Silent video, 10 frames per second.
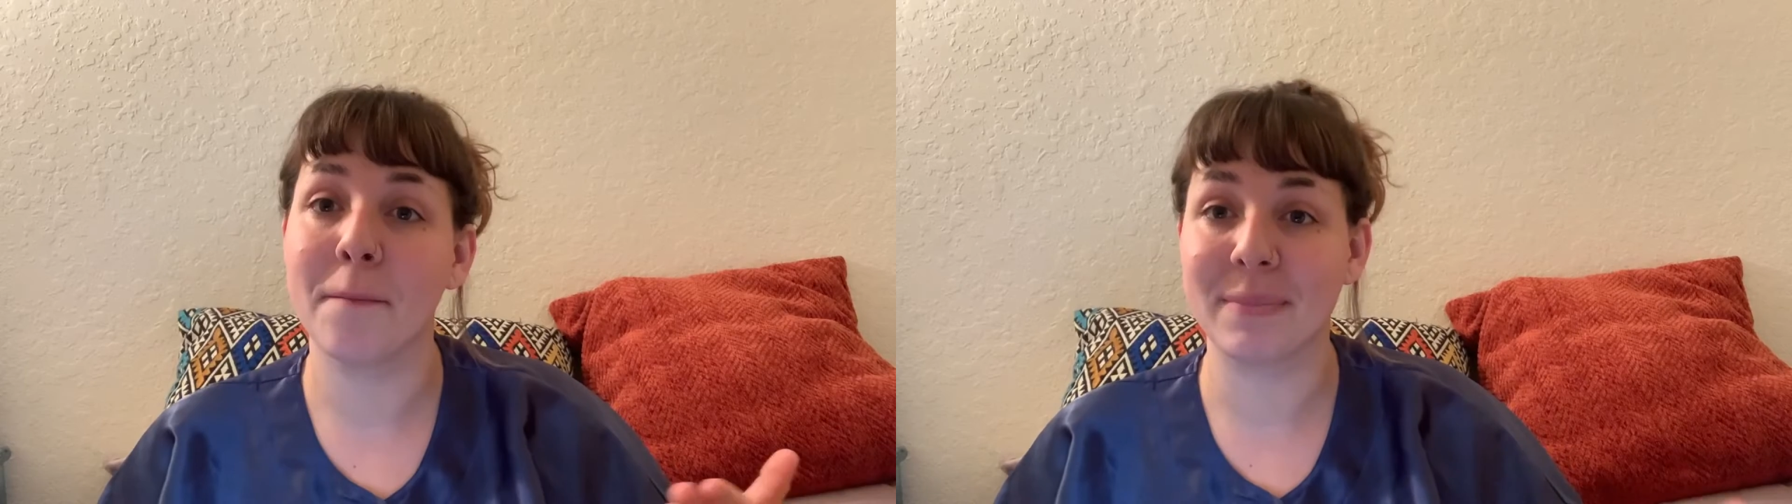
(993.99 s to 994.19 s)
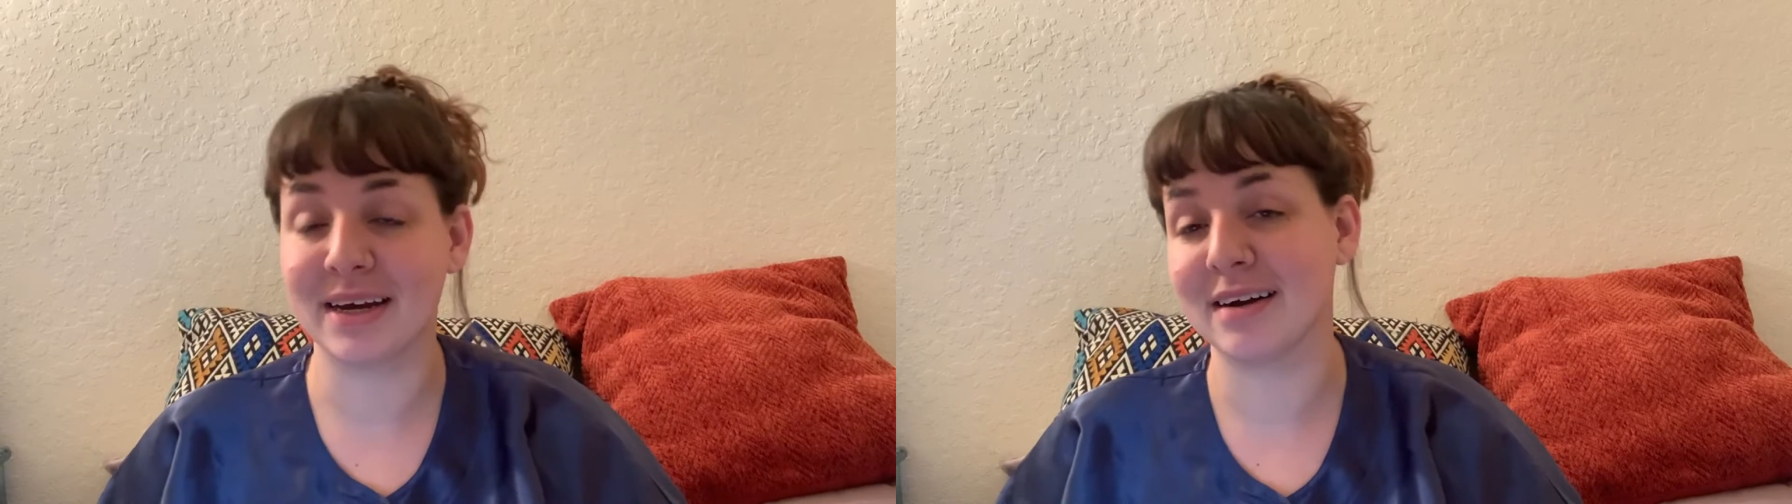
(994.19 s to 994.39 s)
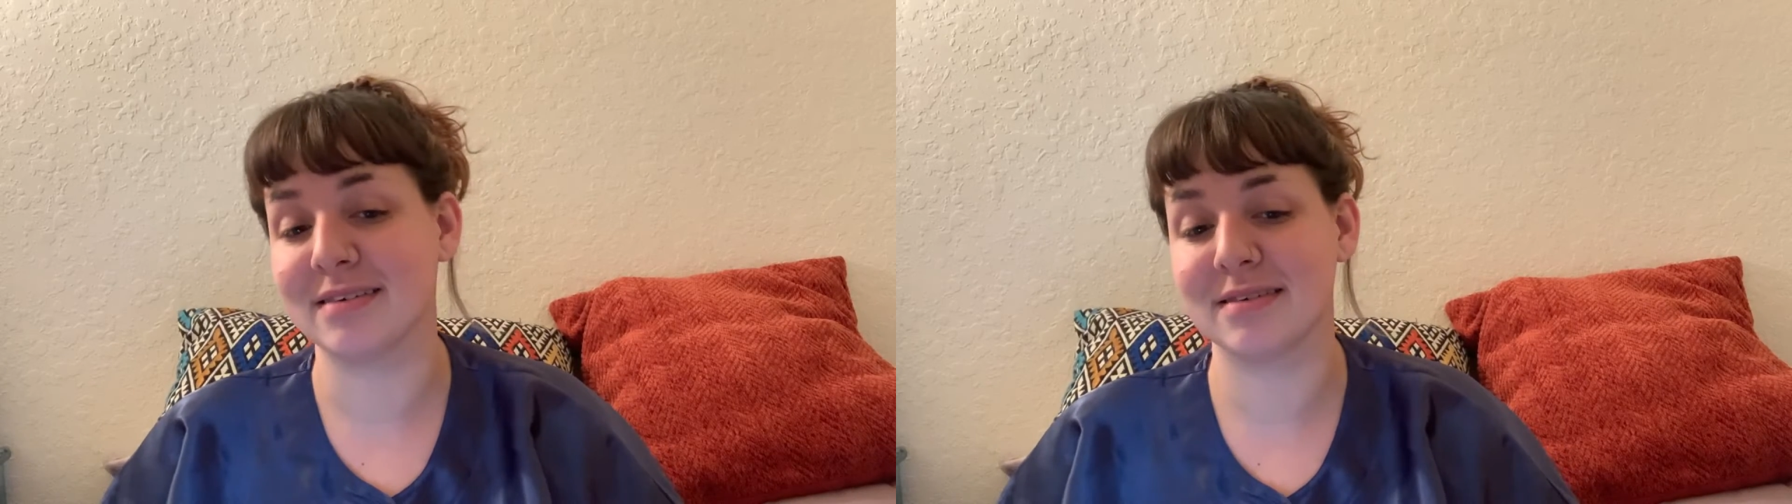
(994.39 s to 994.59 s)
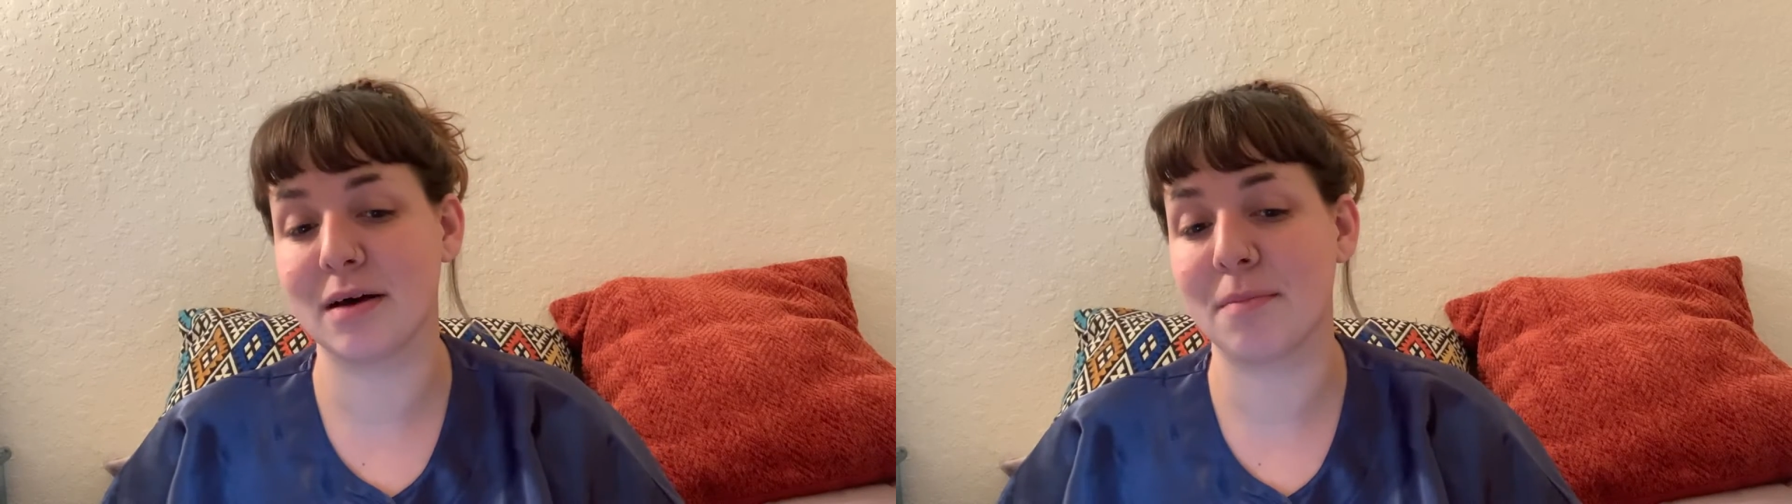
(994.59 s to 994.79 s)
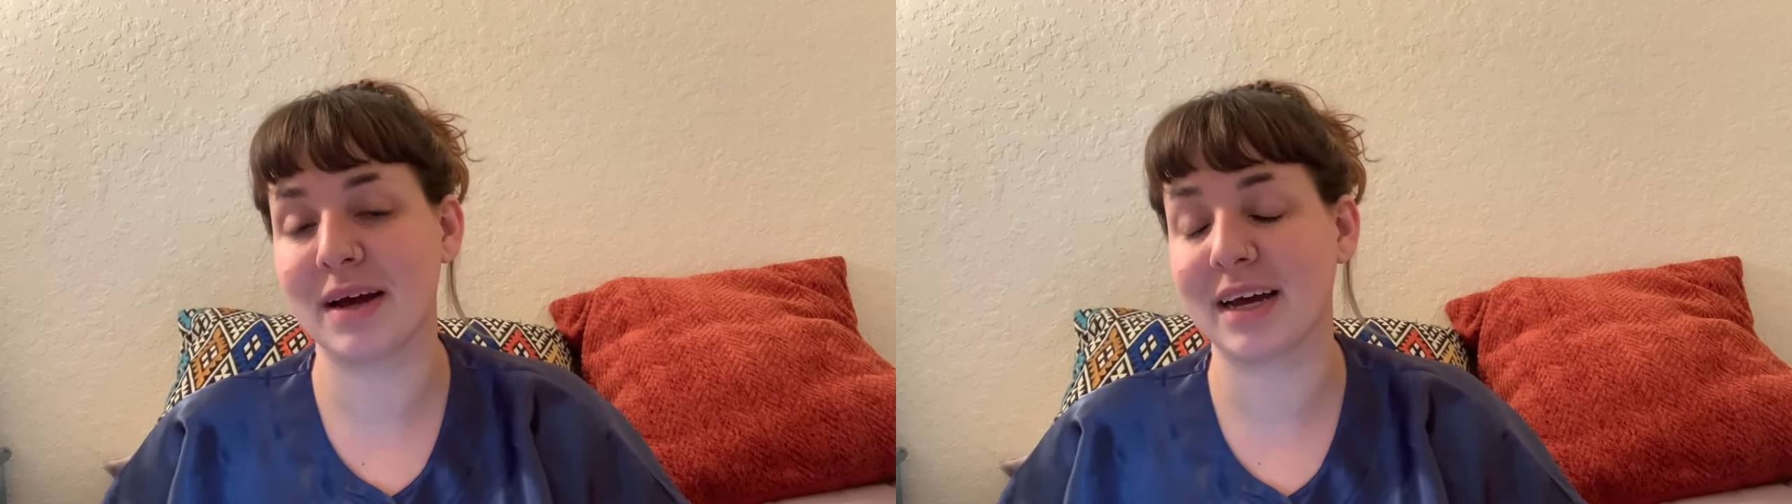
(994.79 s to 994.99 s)
because
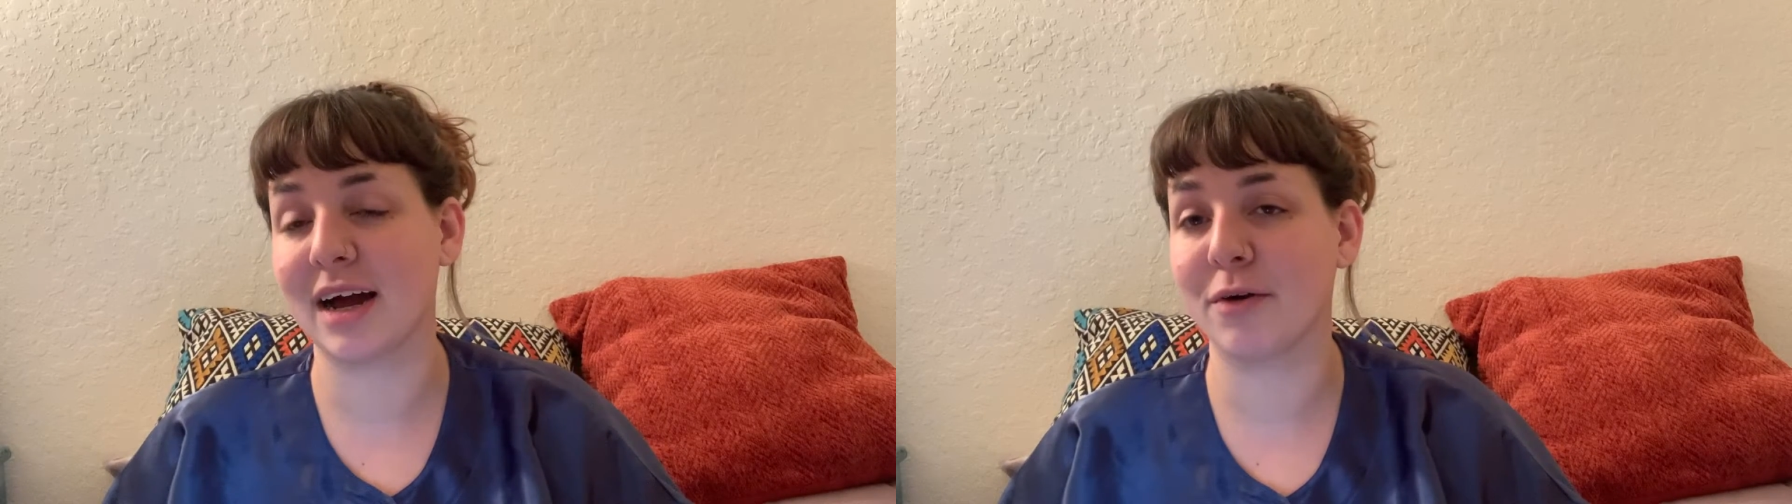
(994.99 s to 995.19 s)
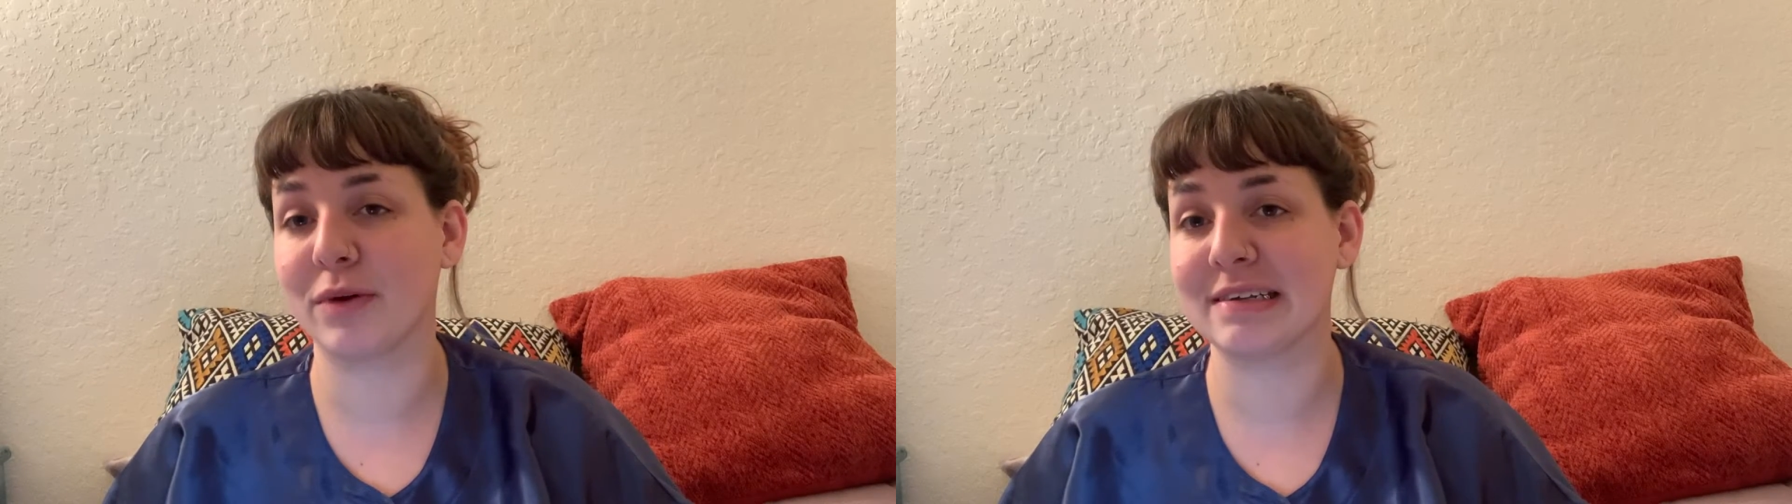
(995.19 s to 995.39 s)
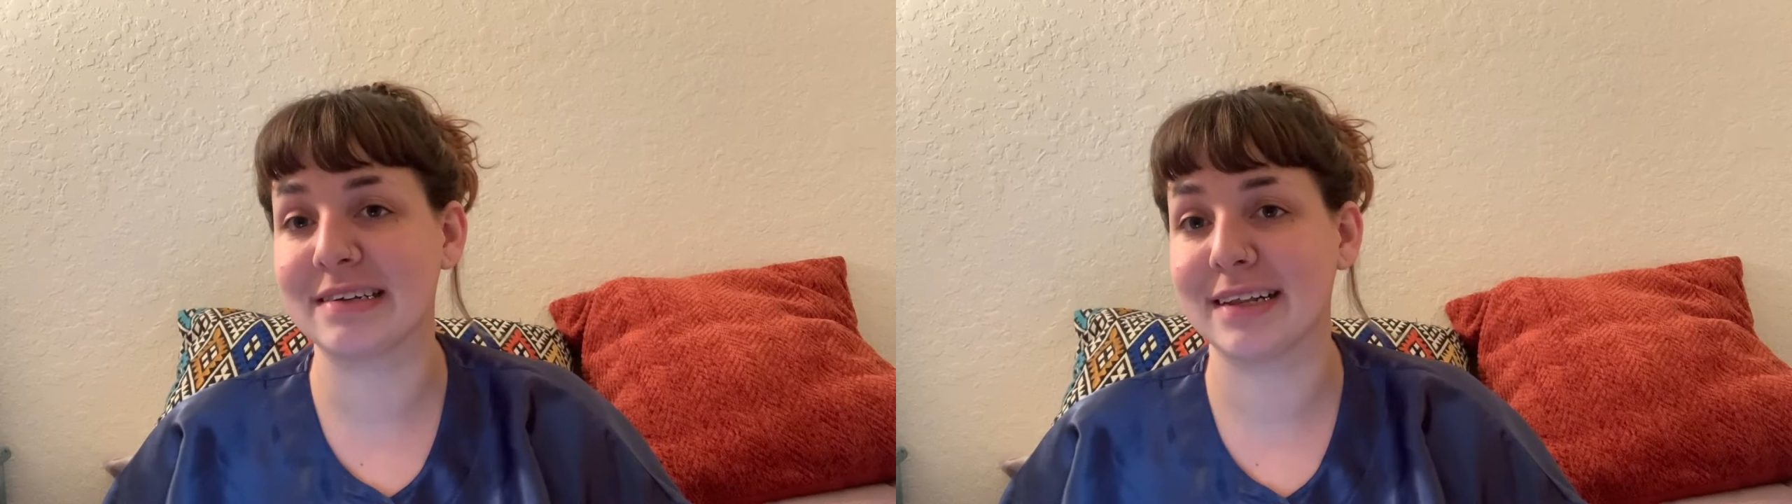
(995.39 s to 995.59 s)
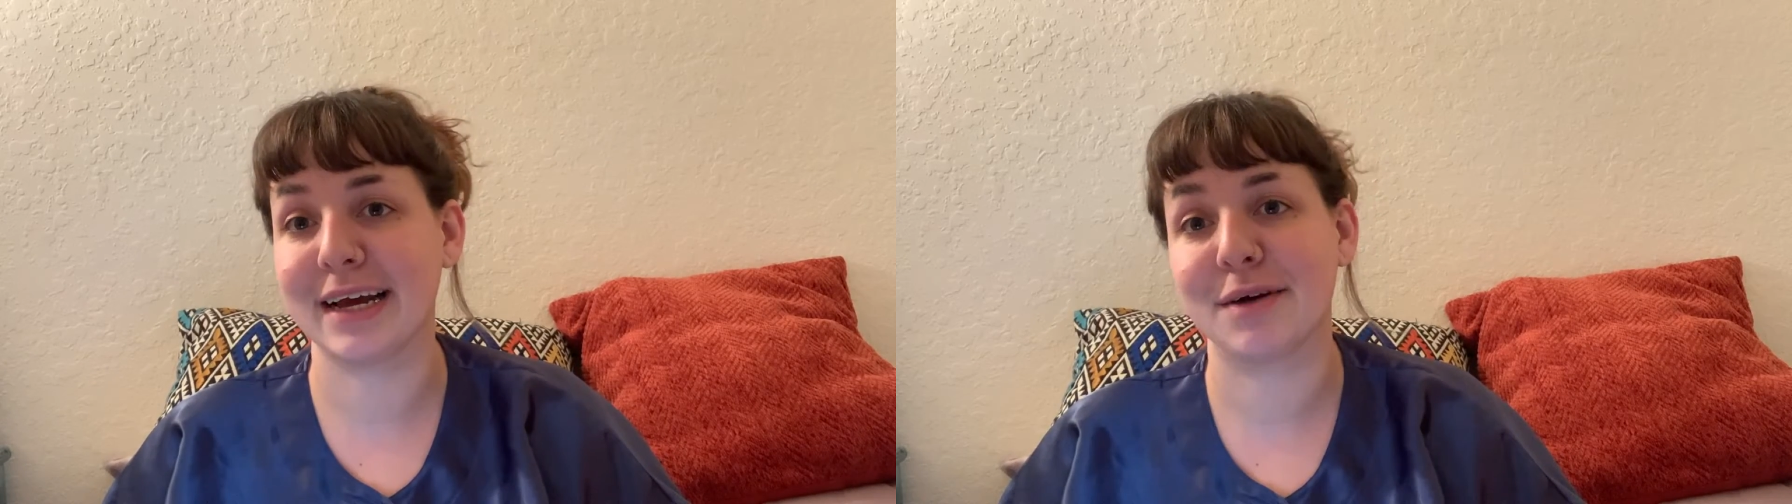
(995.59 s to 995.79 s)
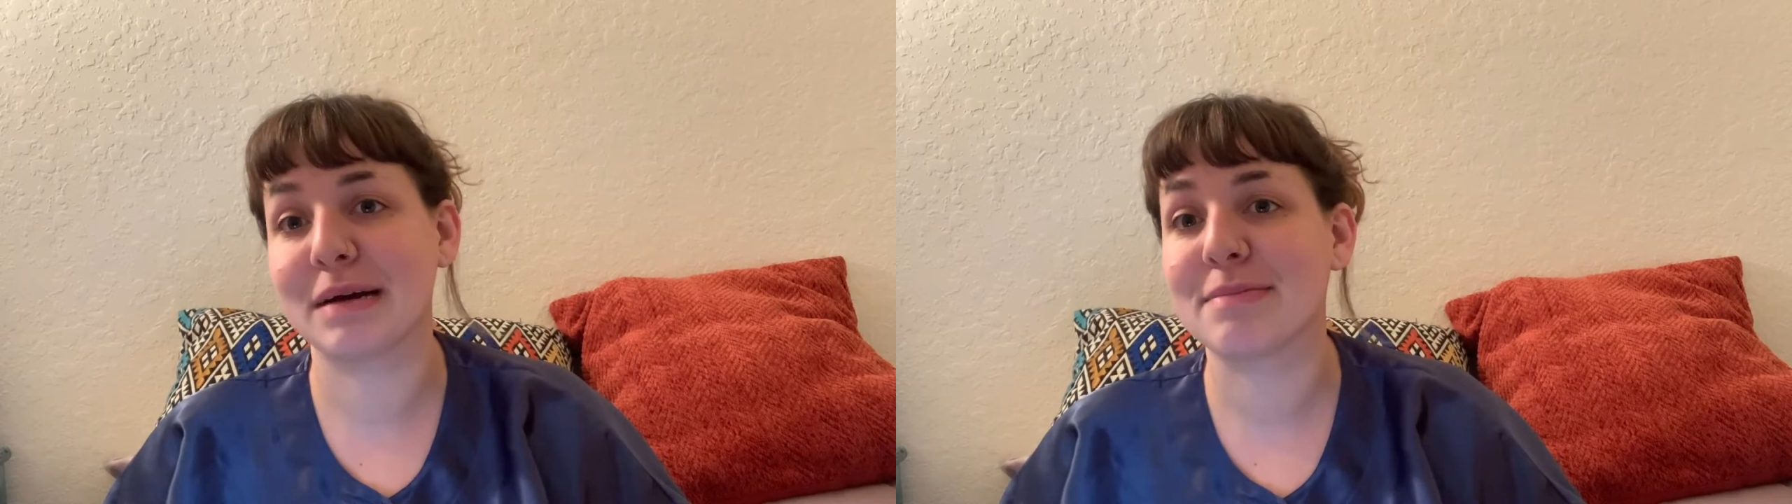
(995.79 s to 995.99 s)
my cat wants to
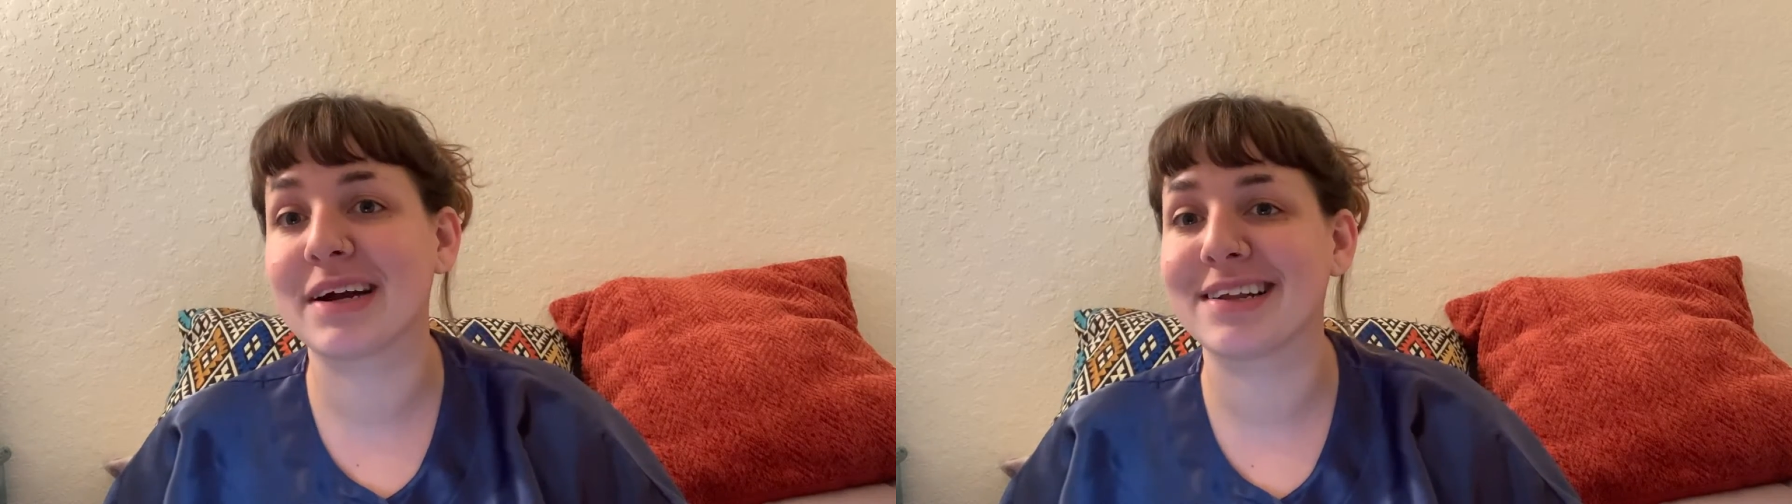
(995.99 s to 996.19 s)
lay on my bed